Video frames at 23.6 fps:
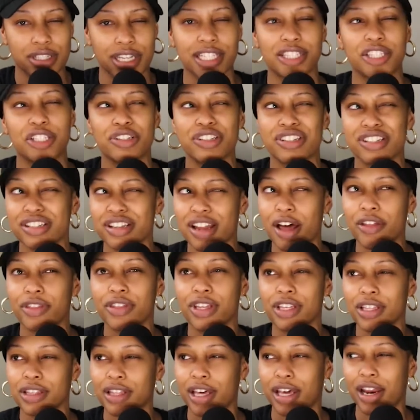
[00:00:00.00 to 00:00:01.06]
There's
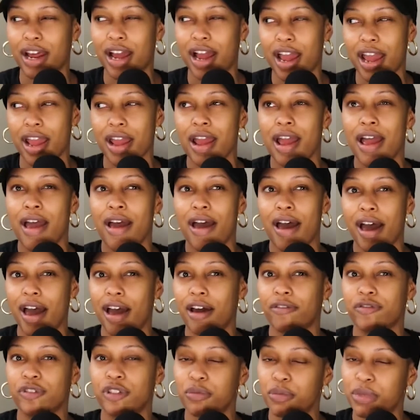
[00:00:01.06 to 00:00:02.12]
nothing that I
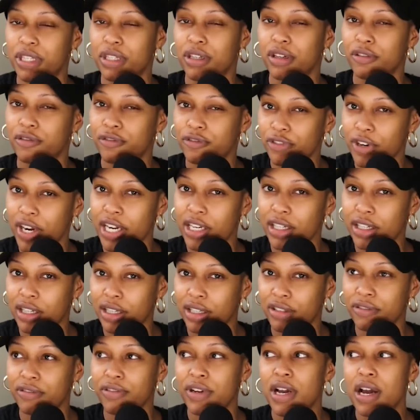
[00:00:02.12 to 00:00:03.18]
have to be afraid
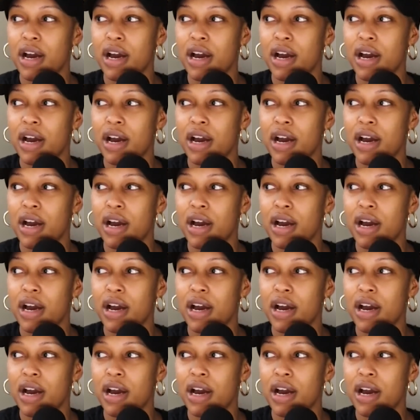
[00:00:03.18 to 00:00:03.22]
of